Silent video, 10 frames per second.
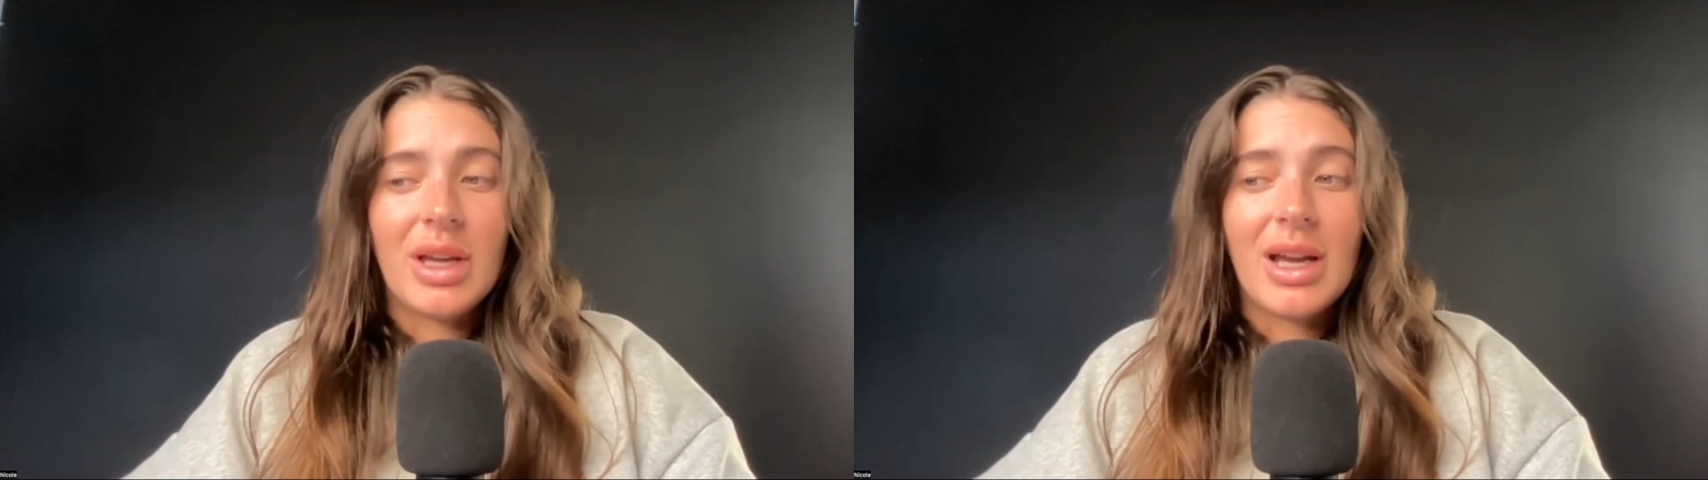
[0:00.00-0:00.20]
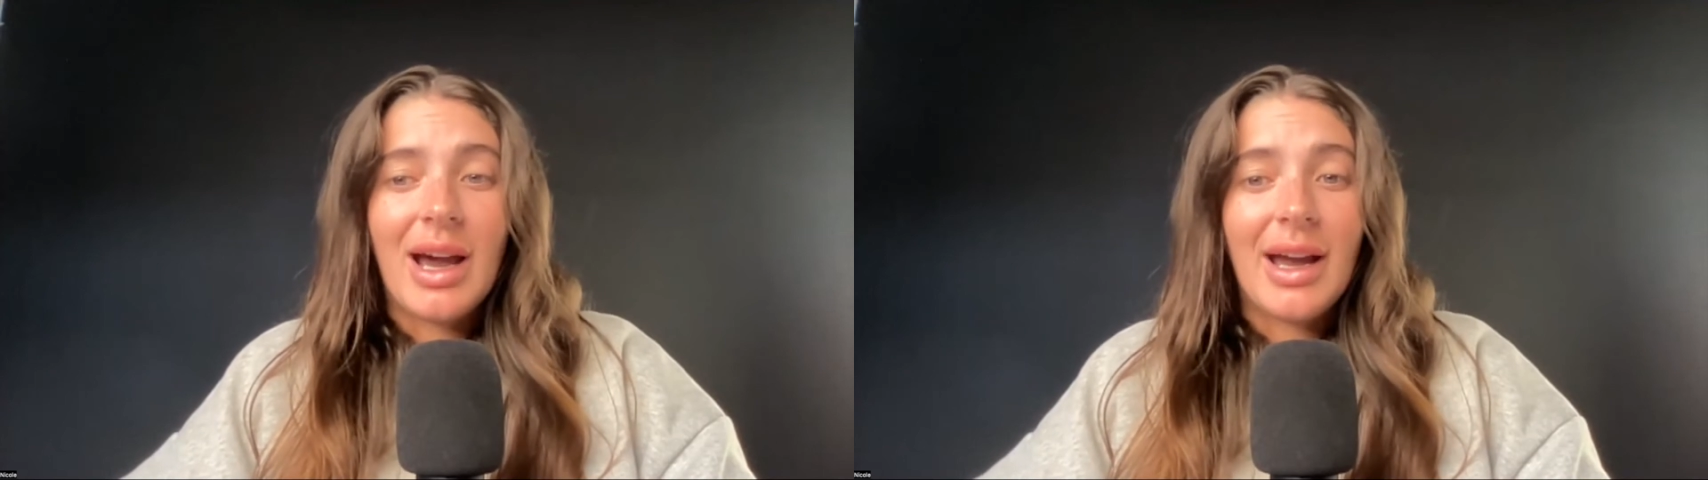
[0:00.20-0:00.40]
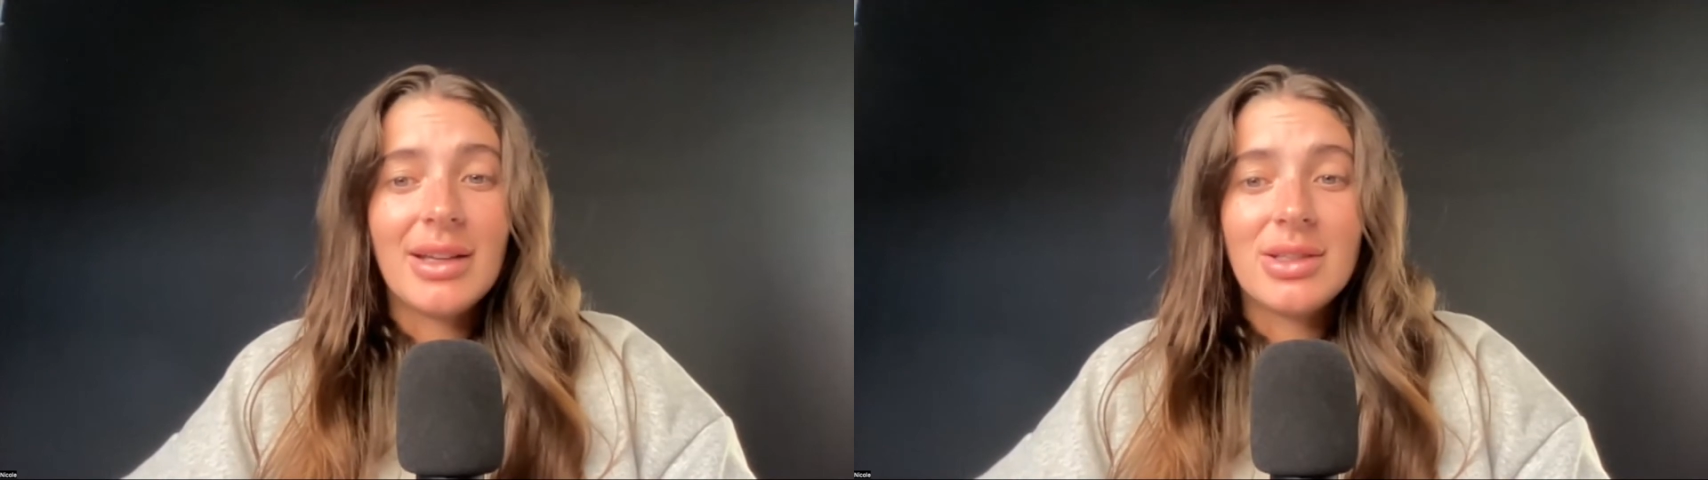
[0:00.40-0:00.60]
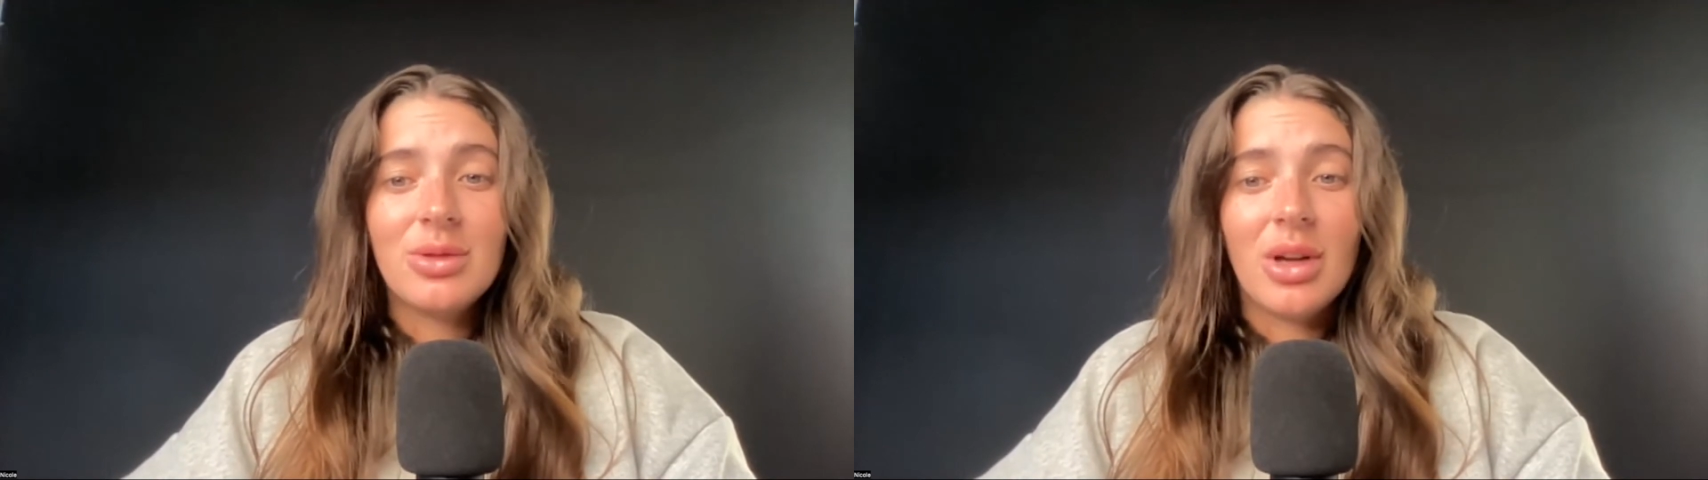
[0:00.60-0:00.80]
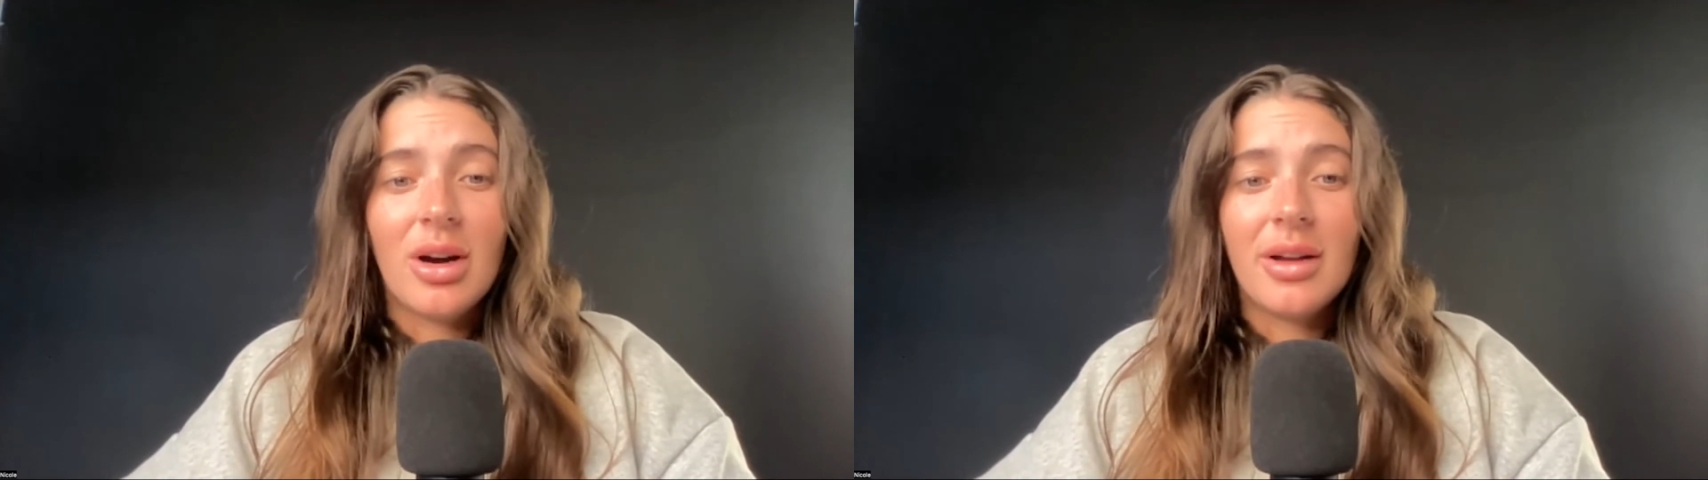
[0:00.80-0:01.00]
Like I do
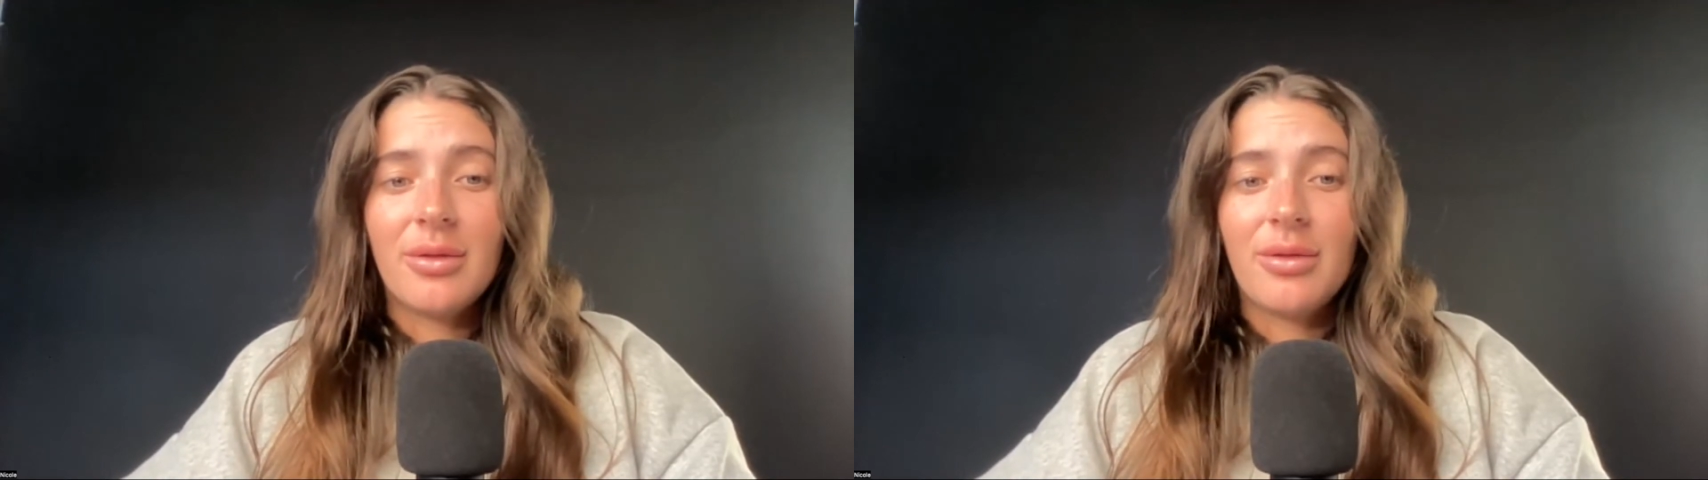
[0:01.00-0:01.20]
not